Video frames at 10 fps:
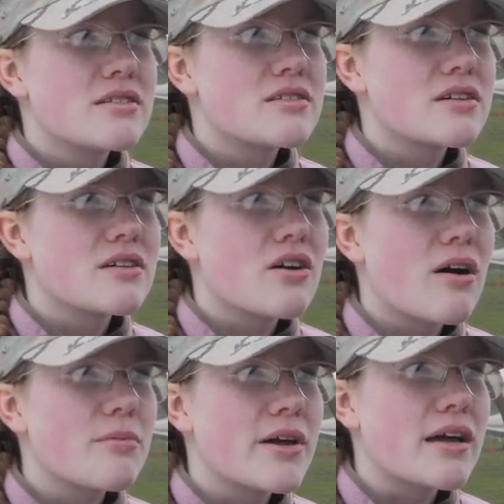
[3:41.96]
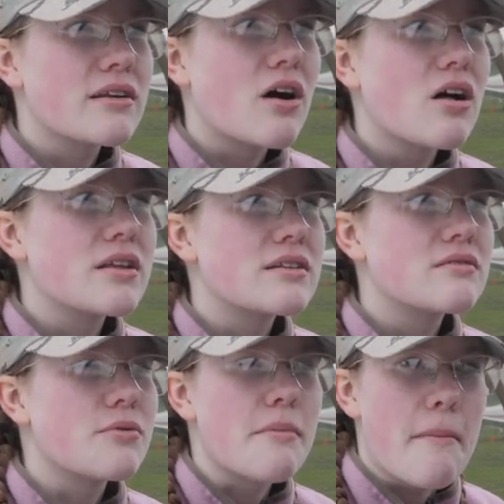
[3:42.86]
to comprehend it all
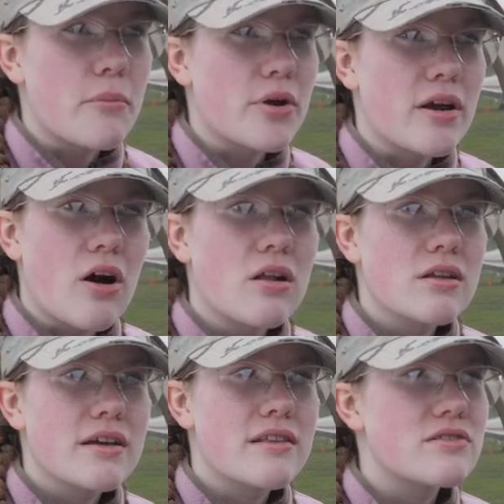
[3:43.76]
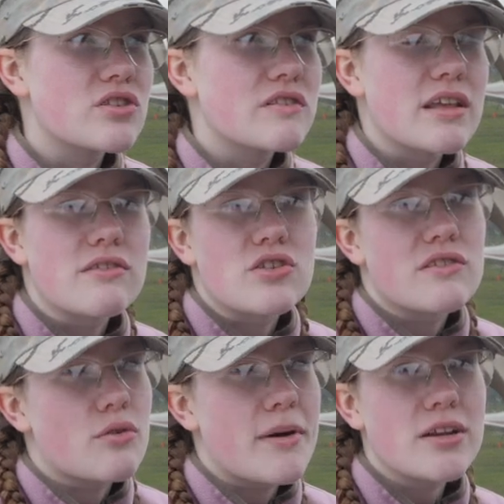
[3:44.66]
and remember it all because it's just it's just
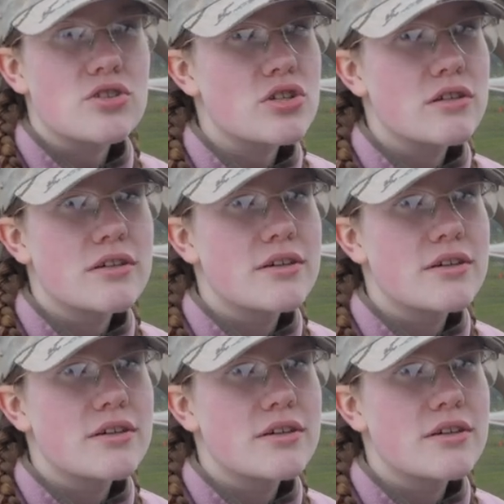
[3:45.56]
so much.